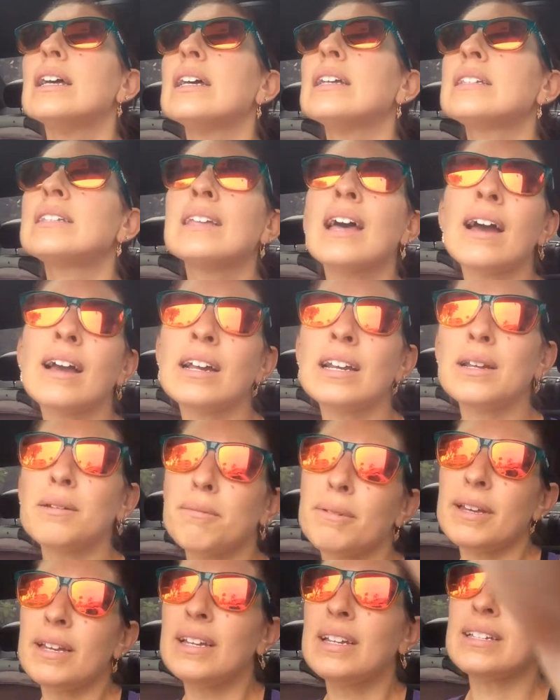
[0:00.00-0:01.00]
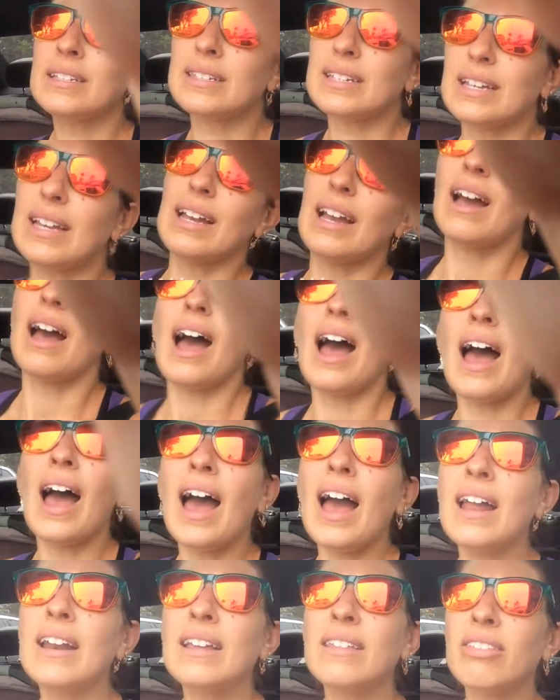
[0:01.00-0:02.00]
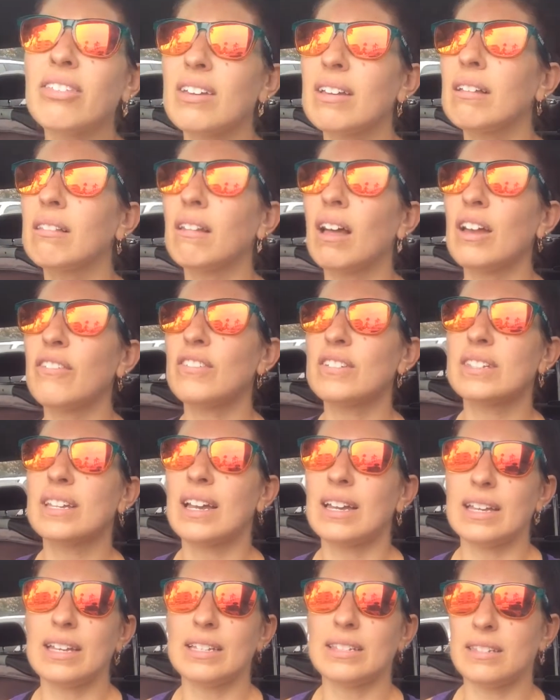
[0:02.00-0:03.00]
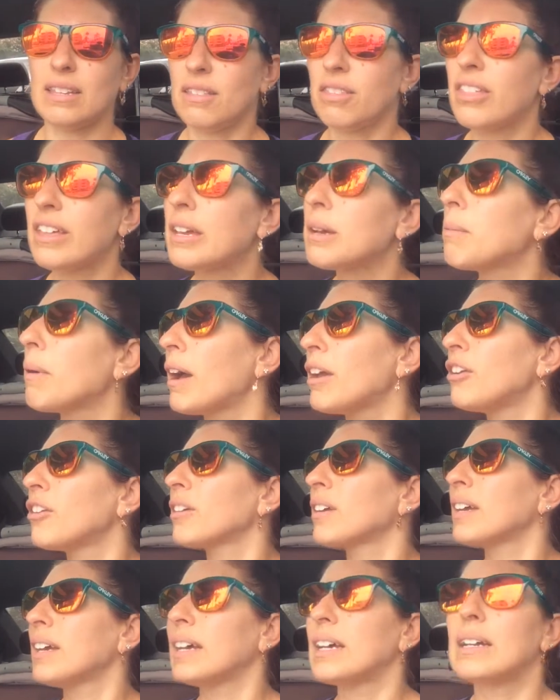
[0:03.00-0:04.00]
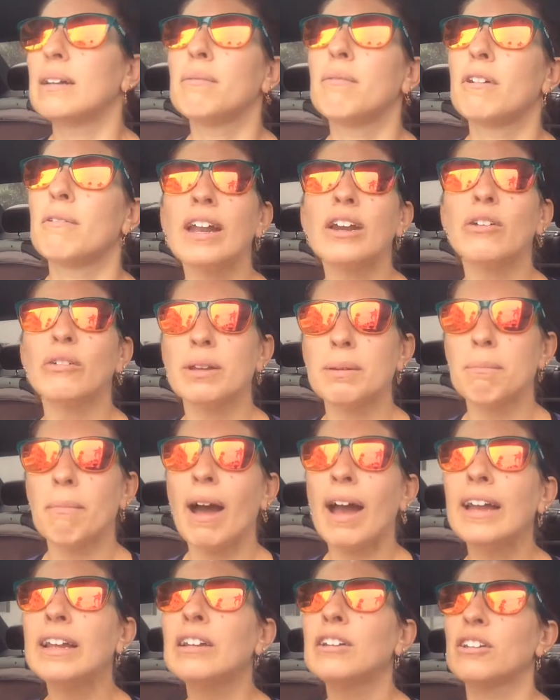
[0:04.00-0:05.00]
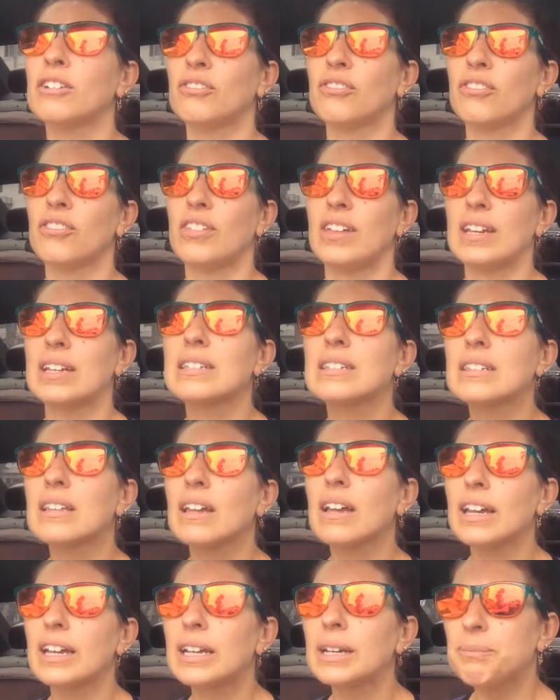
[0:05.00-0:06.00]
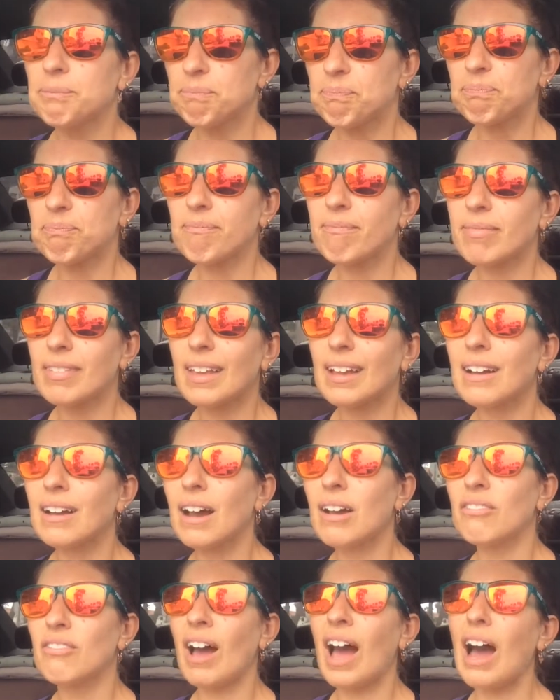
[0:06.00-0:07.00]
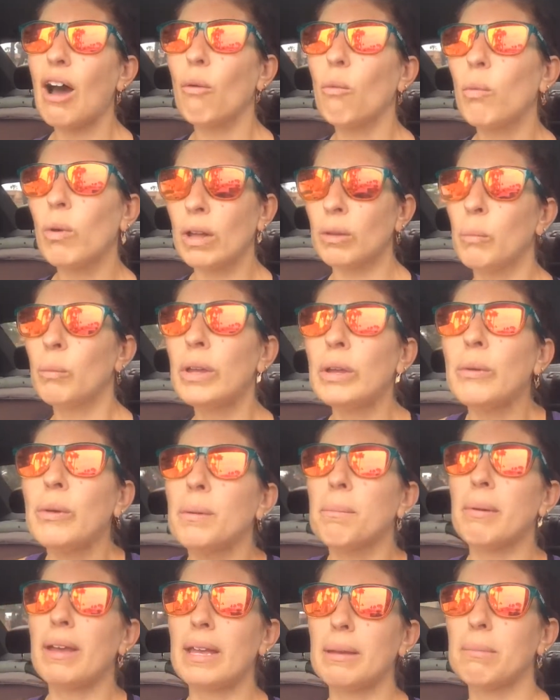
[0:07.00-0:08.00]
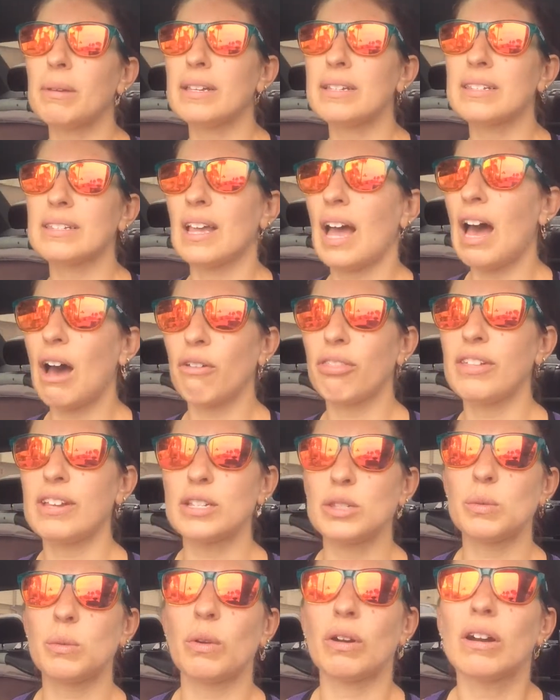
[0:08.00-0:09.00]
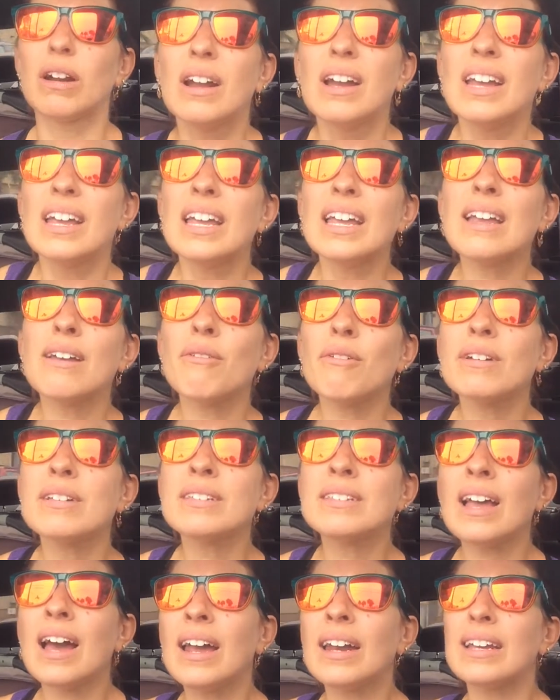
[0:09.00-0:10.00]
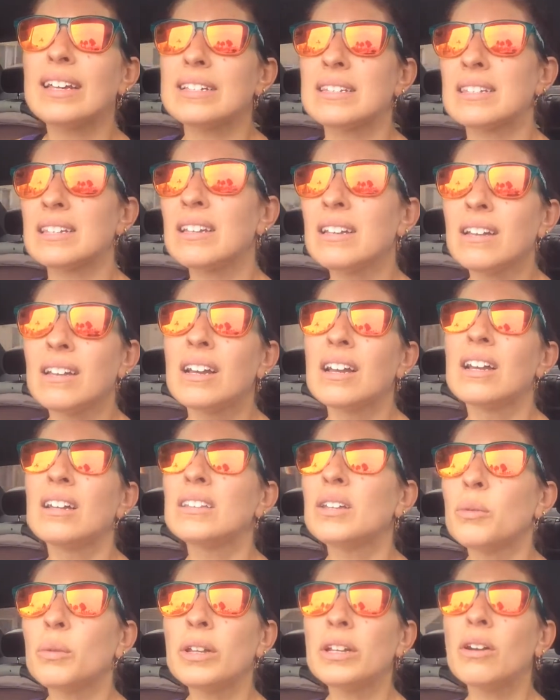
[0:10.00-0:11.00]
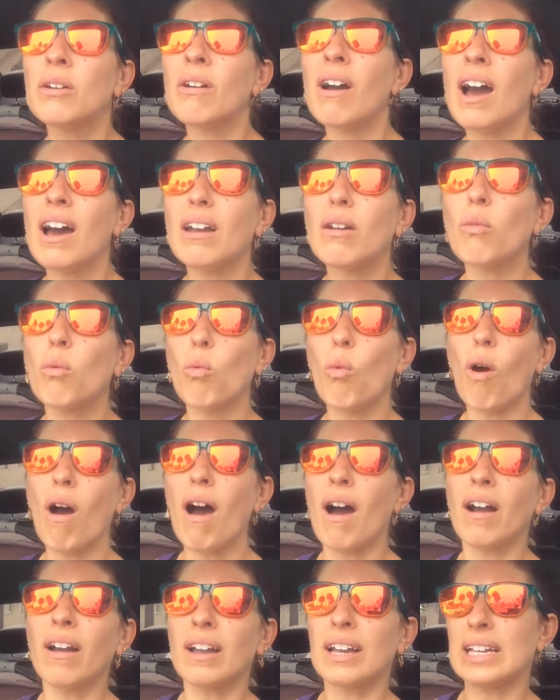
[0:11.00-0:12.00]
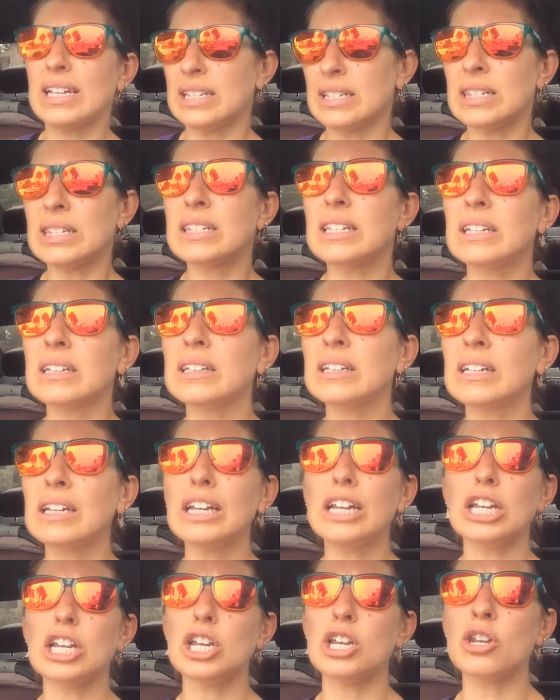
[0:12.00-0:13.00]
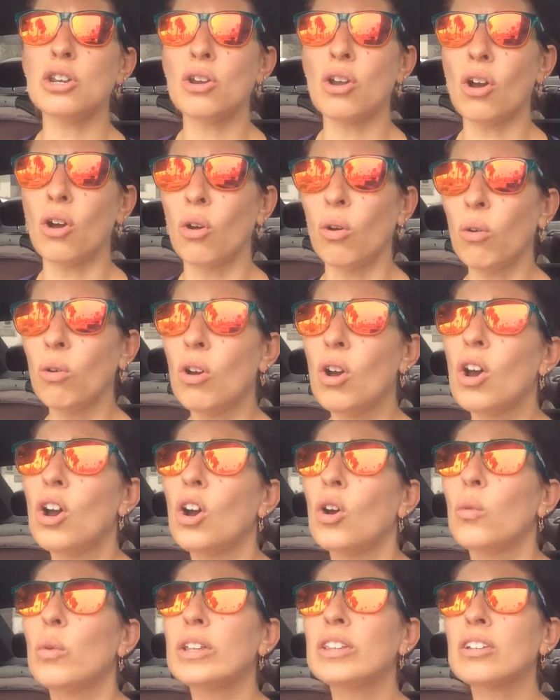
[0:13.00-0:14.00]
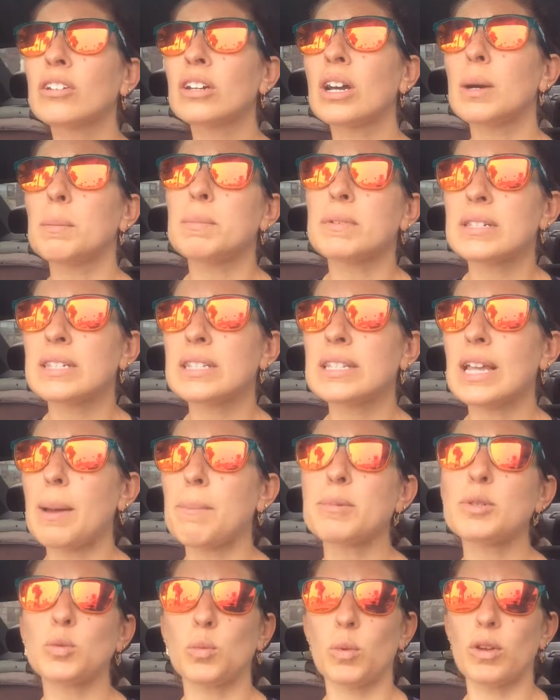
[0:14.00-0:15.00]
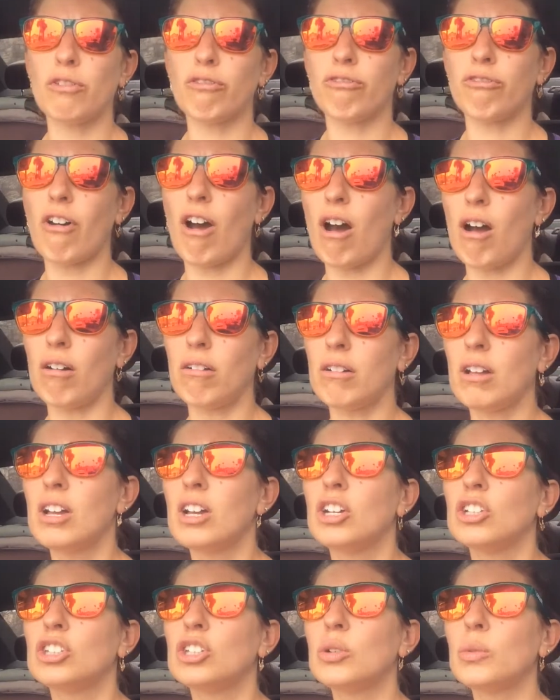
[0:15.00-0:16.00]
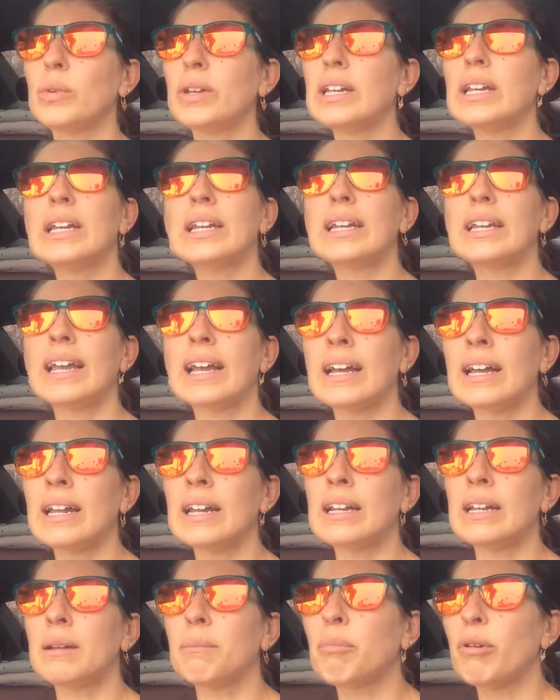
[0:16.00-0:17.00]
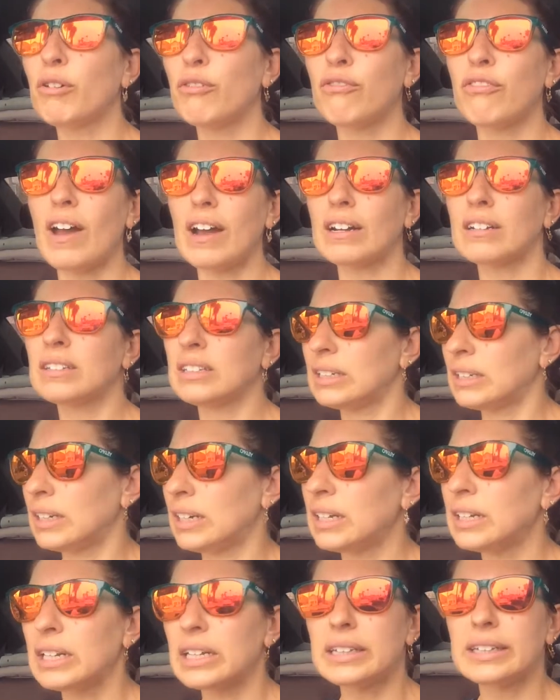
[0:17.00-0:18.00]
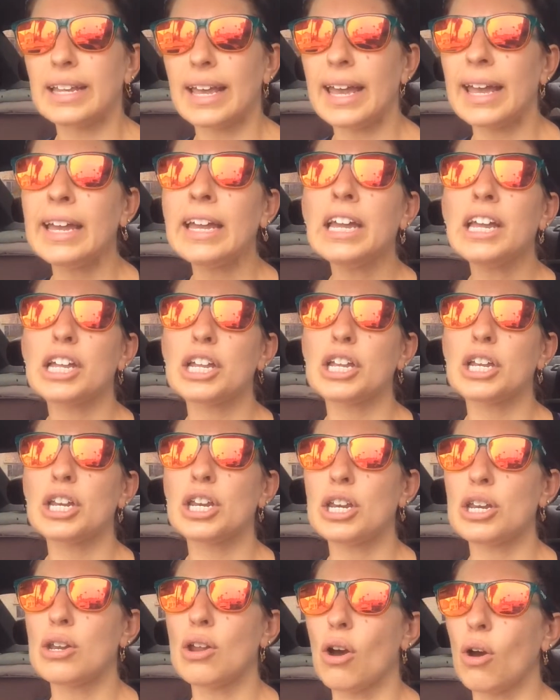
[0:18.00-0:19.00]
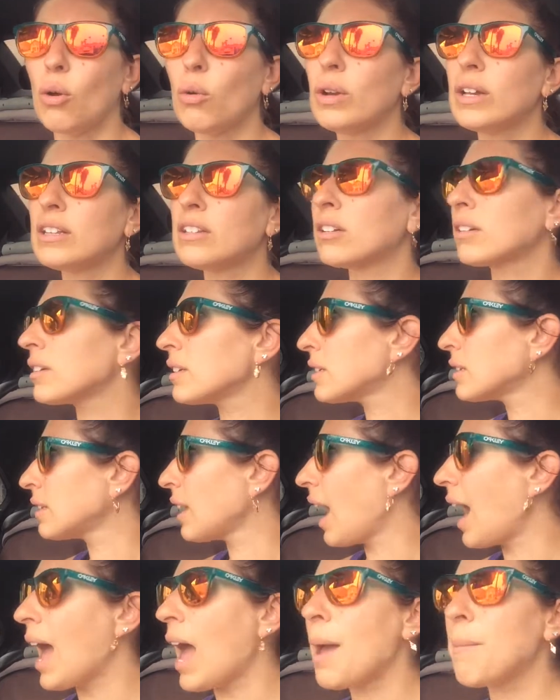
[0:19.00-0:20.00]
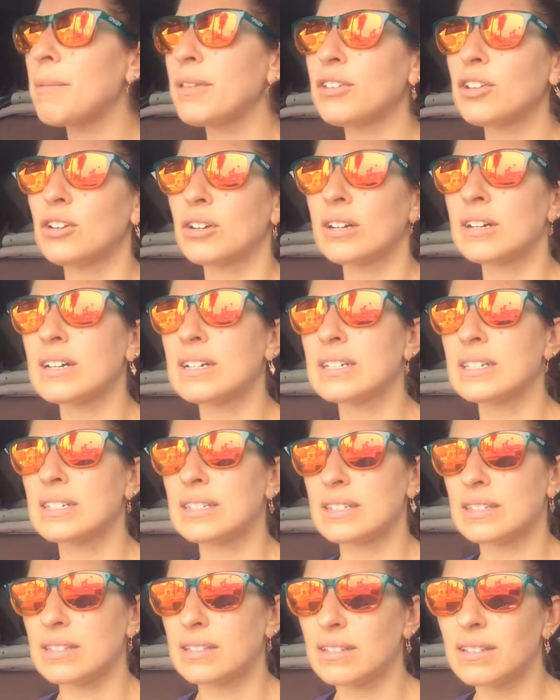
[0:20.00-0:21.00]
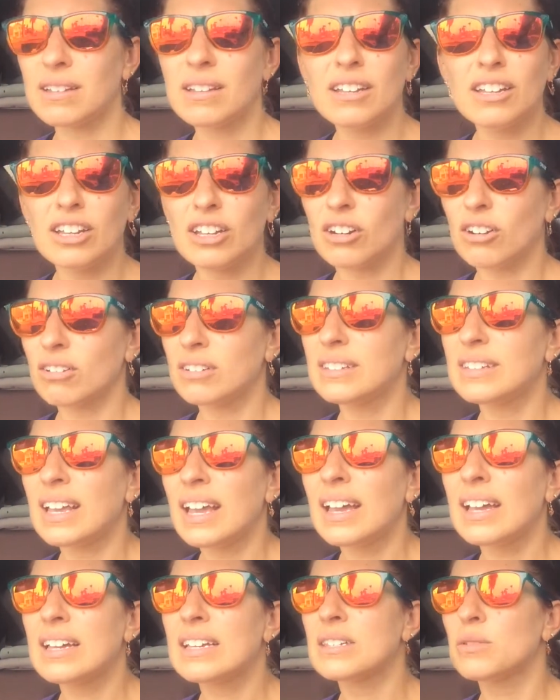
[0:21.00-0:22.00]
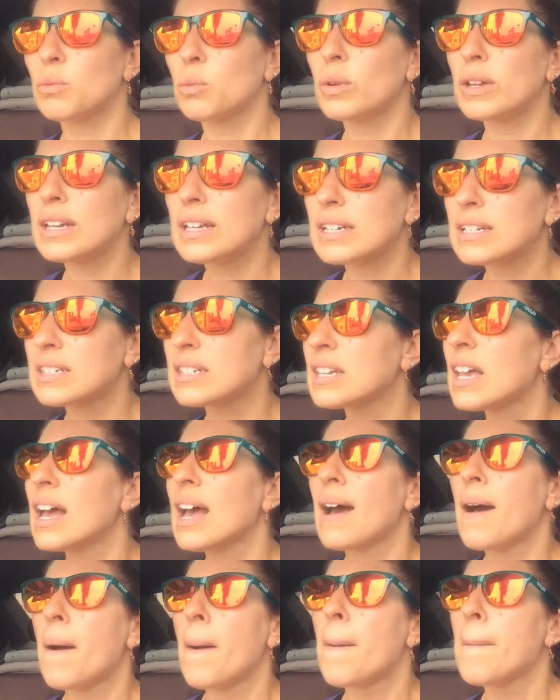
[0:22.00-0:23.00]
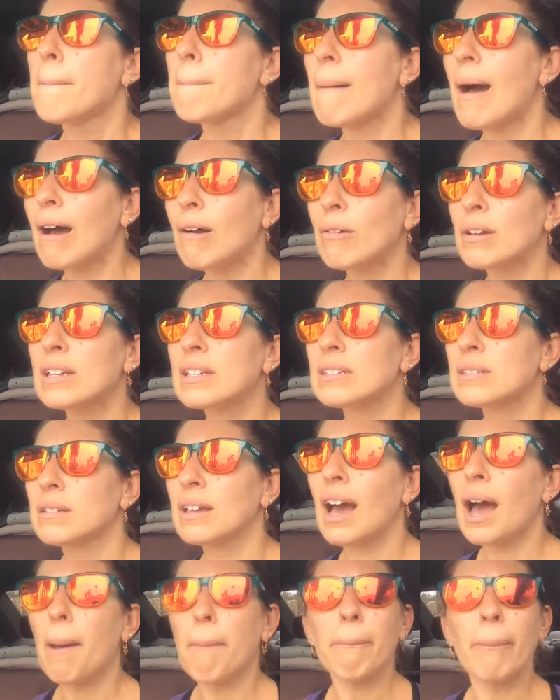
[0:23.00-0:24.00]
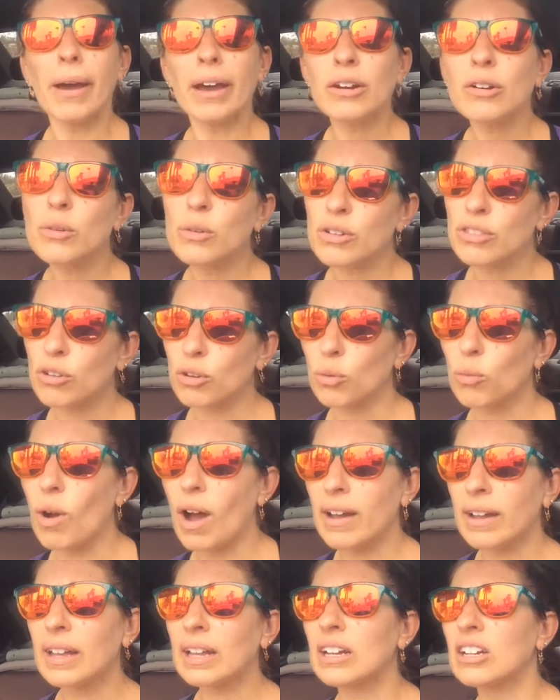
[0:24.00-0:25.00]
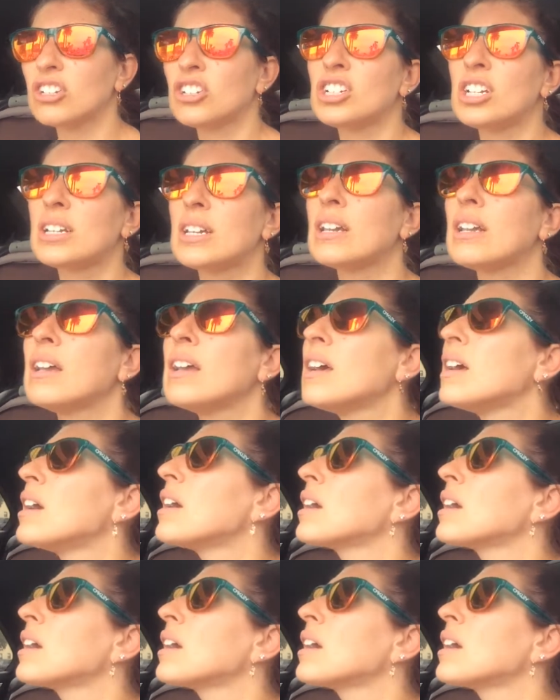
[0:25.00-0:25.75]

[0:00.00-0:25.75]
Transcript: it's not gonna be easy. Anything in life is not easy. Think about your kid. And a reminder of things like, of how when we were babies, how things were. It was not easy. Did we know how to walk instantly? No. We took a couple steps, we fall. Do we get it perfected in a day? No. It took us time. It took us, you know, days, weeks. Molly's got better with her walking because she